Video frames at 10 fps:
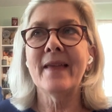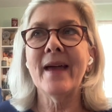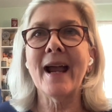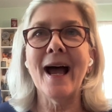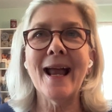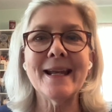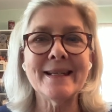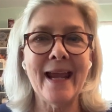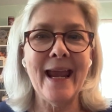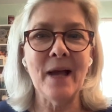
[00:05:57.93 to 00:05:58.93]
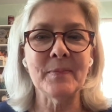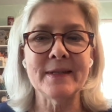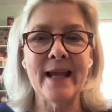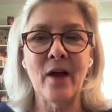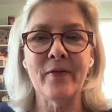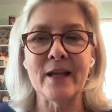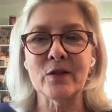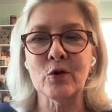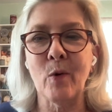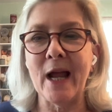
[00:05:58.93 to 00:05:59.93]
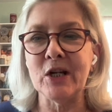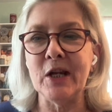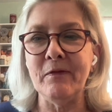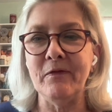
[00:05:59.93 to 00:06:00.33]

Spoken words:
that kind of tamps down that scratchy